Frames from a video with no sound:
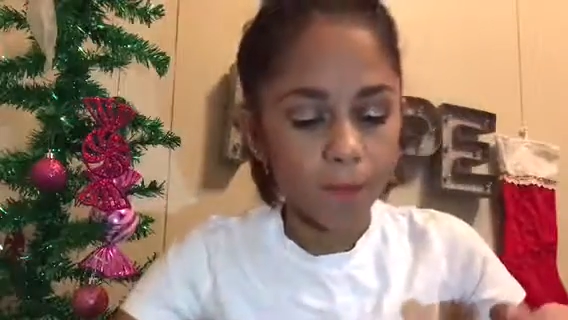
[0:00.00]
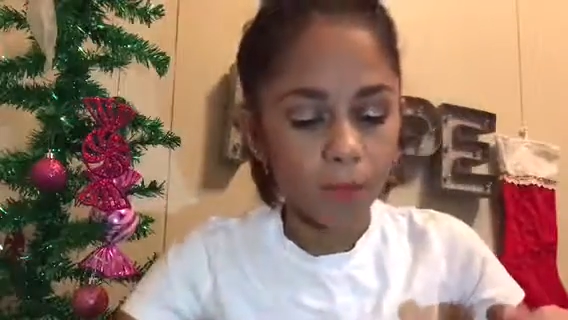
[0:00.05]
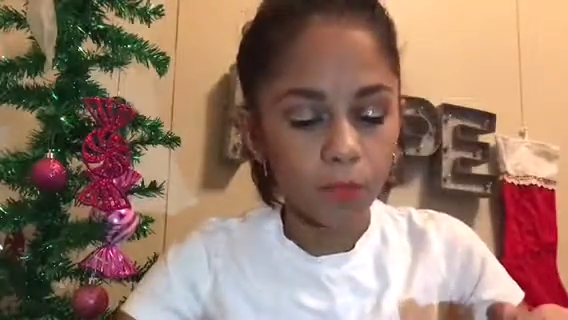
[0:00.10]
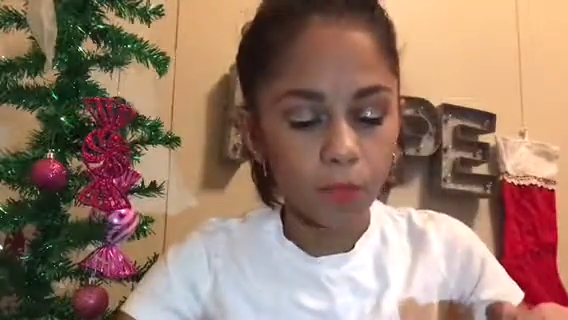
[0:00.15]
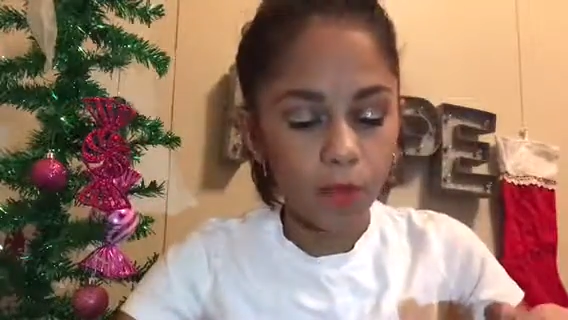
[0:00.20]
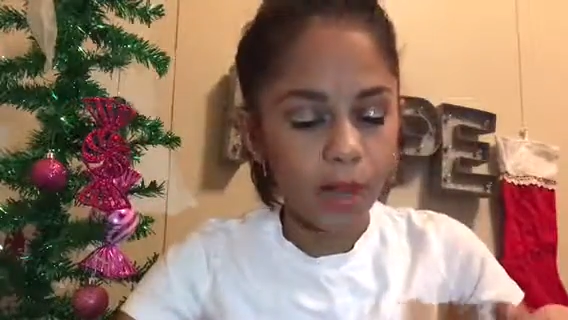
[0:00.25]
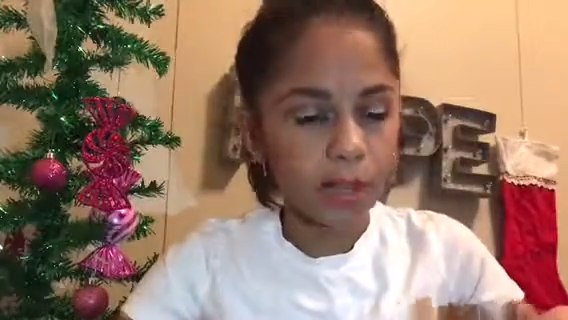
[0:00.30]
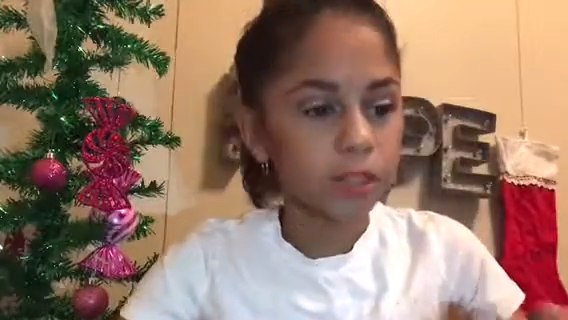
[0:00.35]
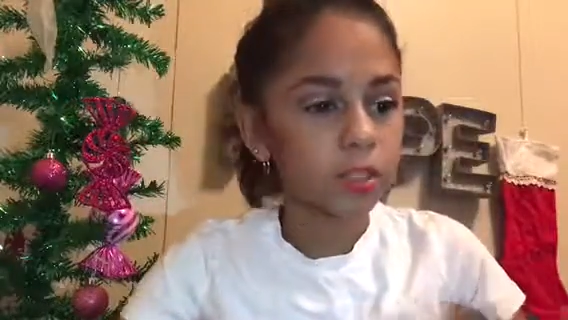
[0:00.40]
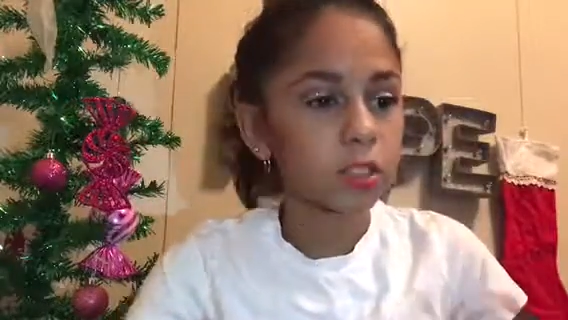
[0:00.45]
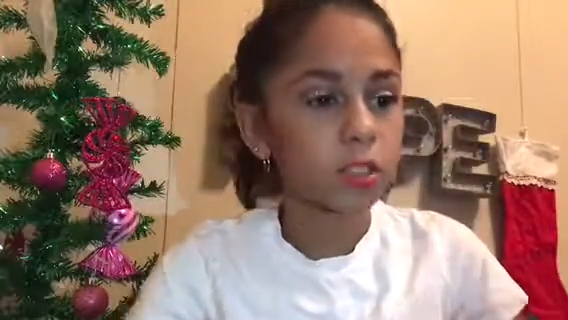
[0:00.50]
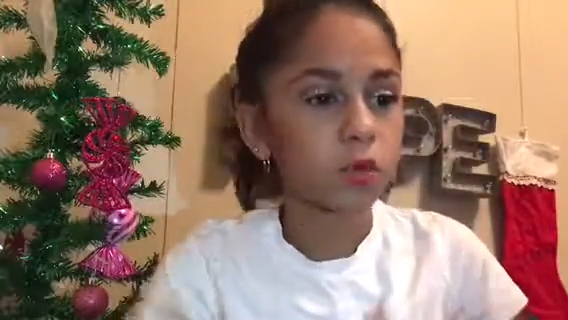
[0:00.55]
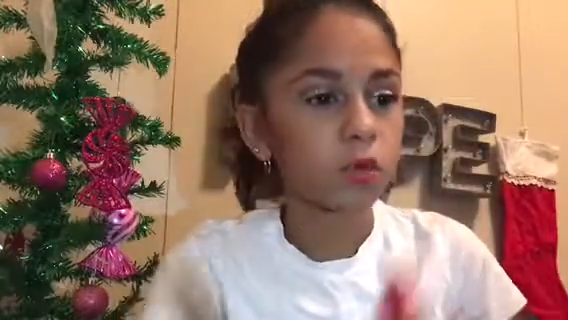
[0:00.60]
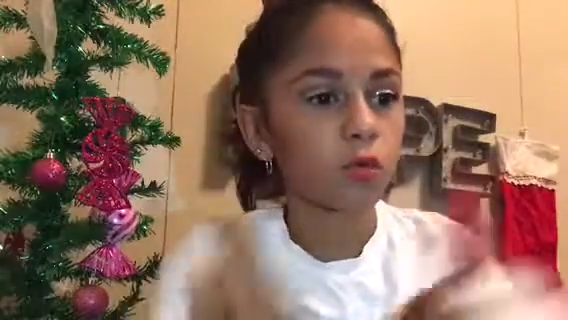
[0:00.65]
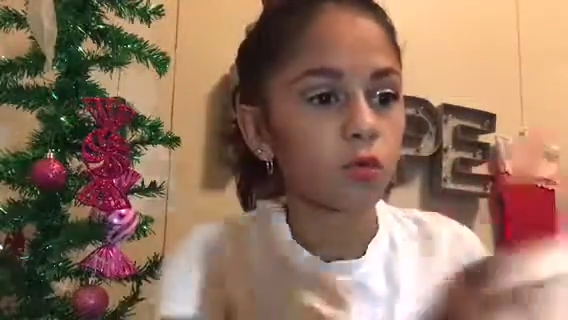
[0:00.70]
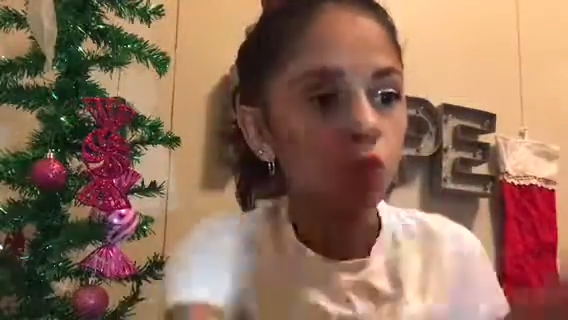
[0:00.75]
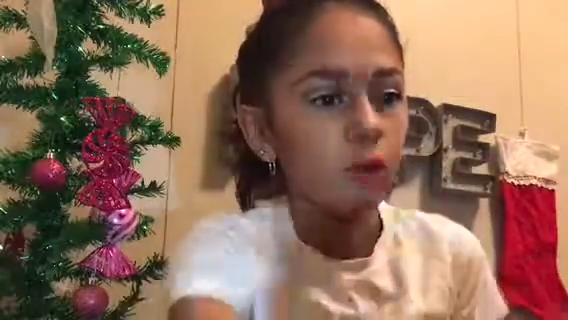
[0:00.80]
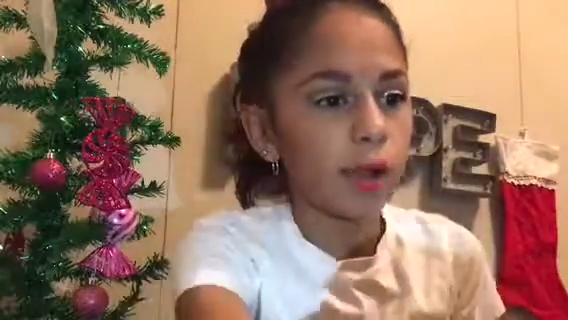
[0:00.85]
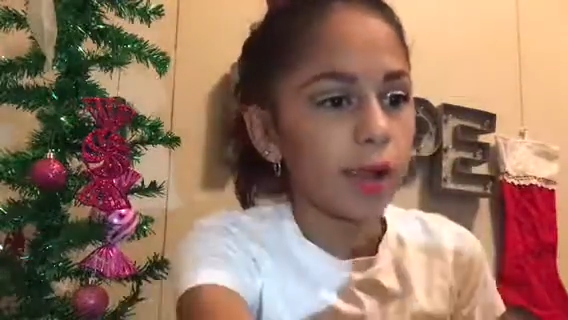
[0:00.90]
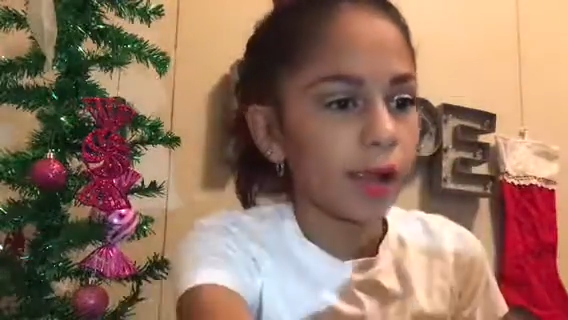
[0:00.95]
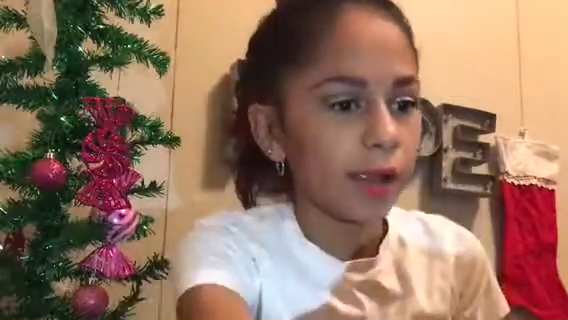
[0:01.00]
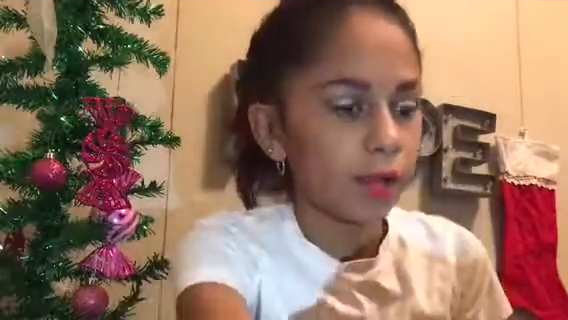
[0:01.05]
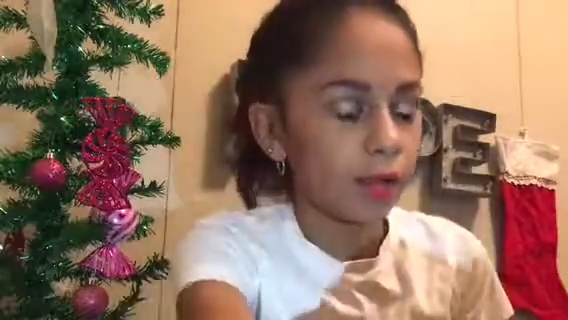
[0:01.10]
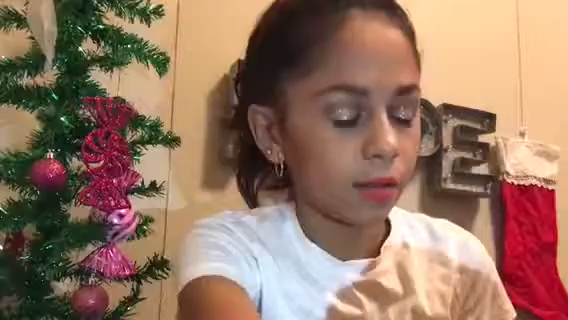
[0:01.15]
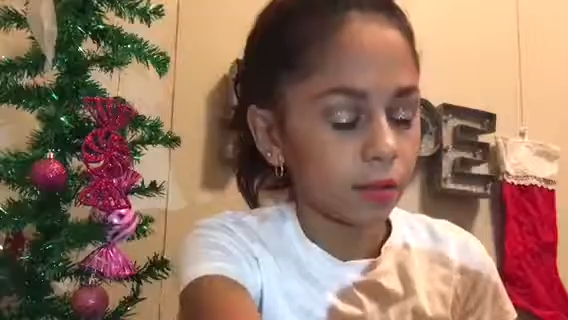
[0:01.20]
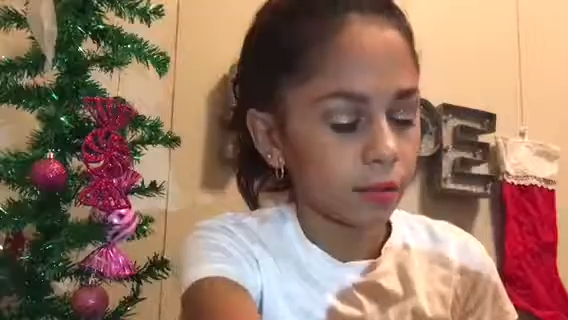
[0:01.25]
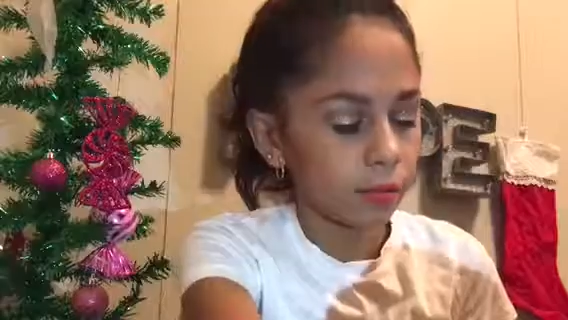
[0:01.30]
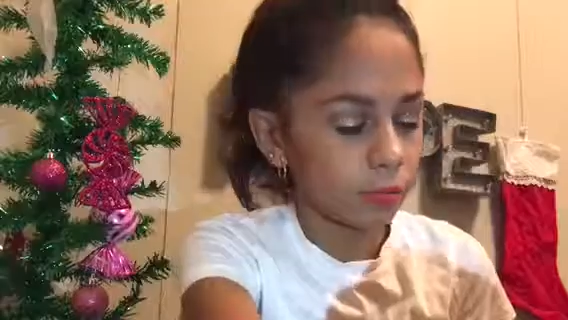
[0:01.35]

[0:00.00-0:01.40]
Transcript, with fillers: bright red.